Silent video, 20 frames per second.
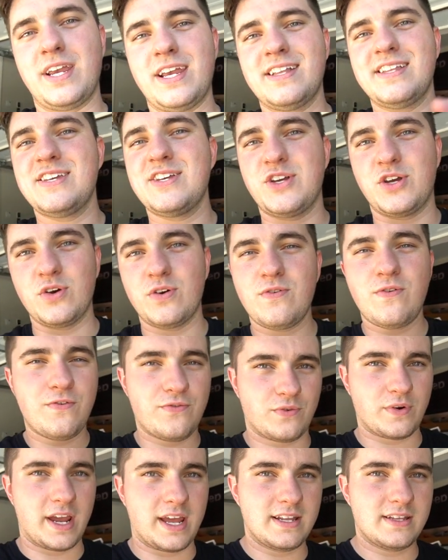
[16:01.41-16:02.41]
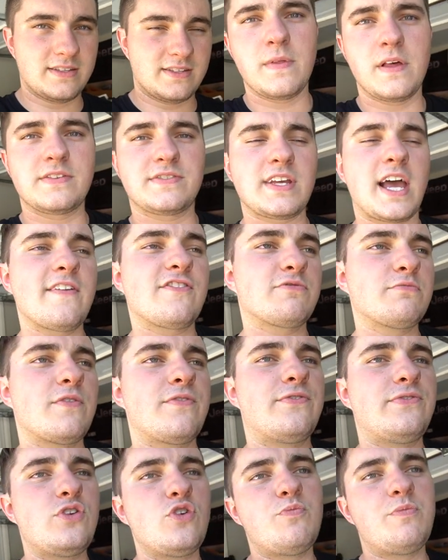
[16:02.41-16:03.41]
really good friends, aside from a
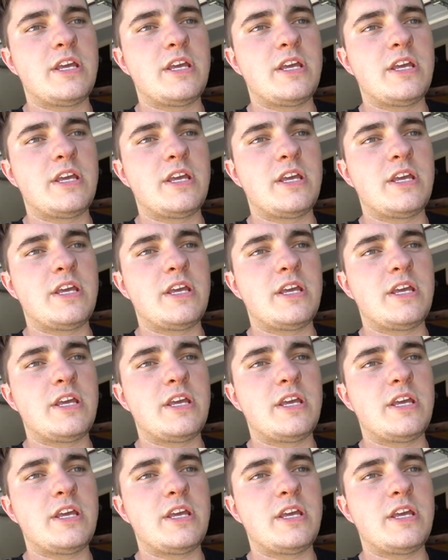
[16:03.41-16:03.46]
few